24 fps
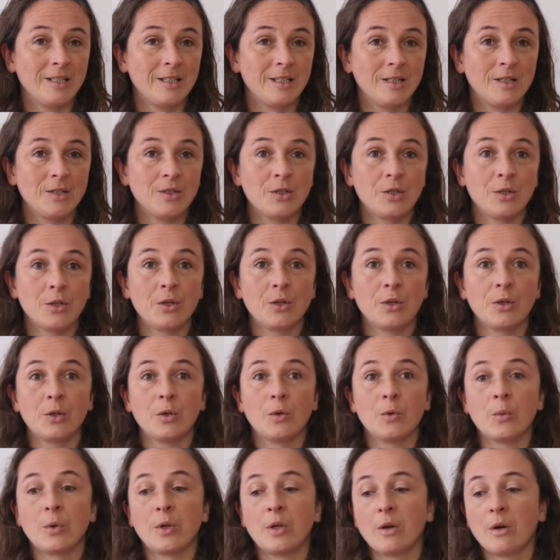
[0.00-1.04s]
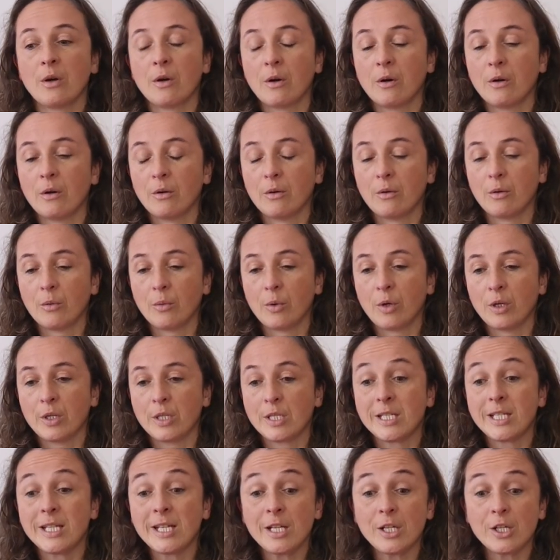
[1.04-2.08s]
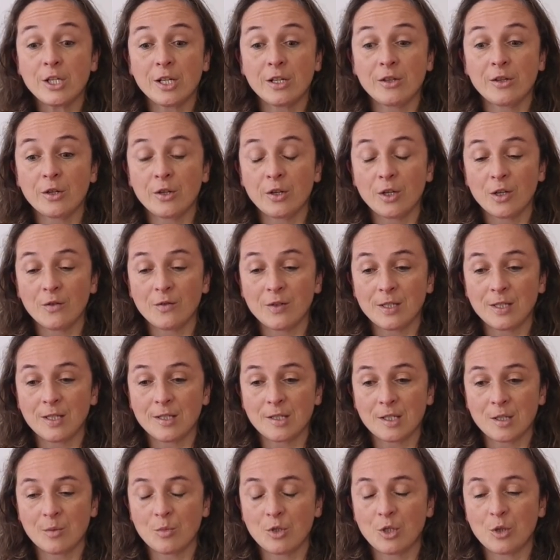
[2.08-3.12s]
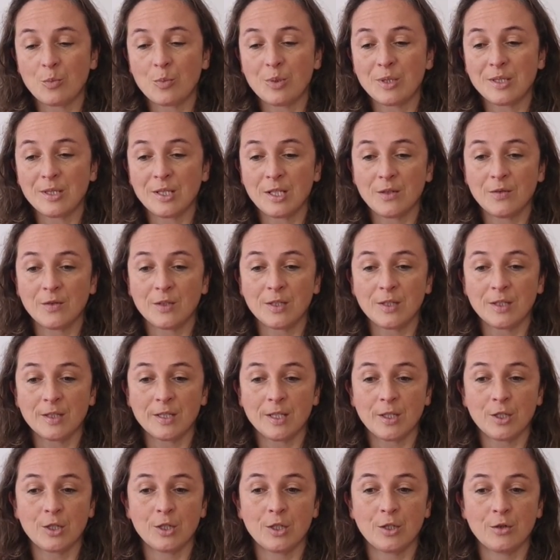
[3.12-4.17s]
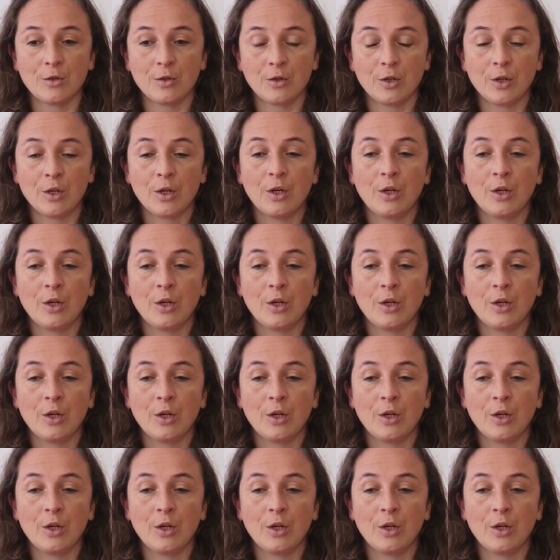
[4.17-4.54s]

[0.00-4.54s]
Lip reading: So we are teaching the nervous system to perceive sensation